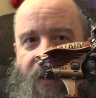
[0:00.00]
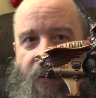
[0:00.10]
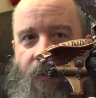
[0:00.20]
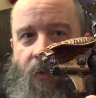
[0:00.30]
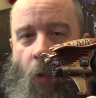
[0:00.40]

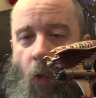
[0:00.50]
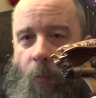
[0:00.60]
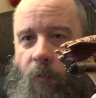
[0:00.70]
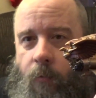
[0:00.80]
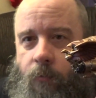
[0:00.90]
they're
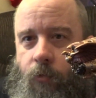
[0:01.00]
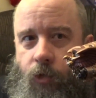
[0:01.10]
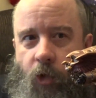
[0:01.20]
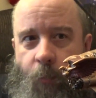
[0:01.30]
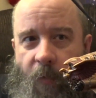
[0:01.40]
normal
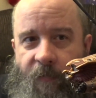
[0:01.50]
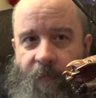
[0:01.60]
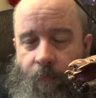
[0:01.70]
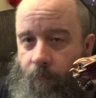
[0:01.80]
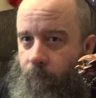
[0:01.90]

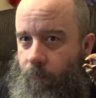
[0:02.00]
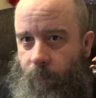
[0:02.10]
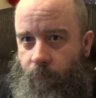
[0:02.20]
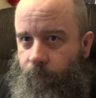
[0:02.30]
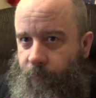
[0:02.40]
troopers.
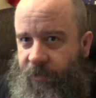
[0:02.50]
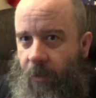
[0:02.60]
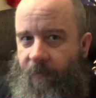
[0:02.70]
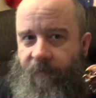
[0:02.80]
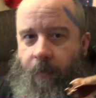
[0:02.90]

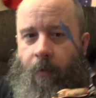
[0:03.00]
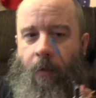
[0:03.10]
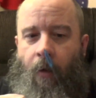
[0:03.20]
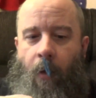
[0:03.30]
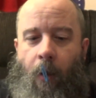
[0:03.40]
Seriously.
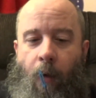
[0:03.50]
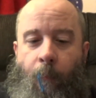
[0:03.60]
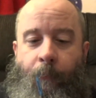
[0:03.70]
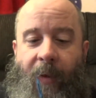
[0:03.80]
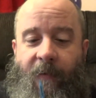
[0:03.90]

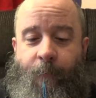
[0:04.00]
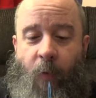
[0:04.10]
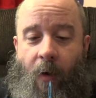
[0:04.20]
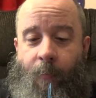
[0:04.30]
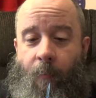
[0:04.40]
Biggest
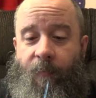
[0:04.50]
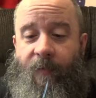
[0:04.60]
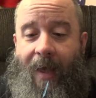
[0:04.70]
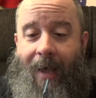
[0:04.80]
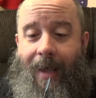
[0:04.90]
problems
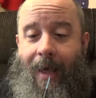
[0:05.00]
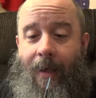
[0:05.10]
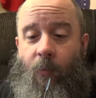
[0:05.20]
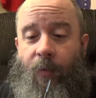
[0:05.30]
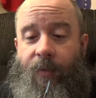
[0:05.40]
I
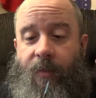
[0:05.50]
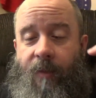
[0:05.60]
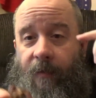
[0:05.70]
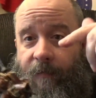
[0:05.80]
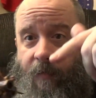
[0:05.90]
had with
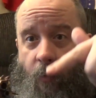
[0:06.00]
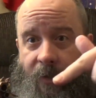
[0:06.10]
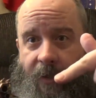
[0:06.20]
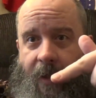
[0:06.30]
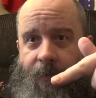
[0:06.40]
this
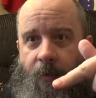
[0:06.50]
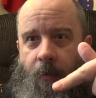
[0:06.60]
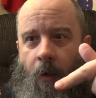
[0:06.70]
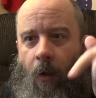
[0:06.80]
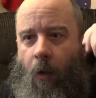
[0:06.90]
going
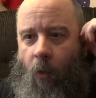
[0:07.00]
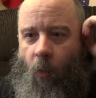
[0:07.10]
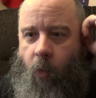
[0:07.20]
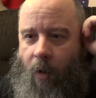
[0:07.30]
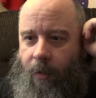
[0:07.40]
together
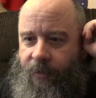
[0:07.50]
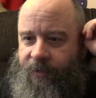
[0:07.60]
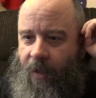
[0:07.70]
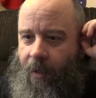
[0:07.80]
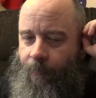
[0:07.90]

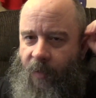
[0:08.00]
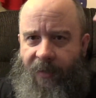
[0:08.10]
was the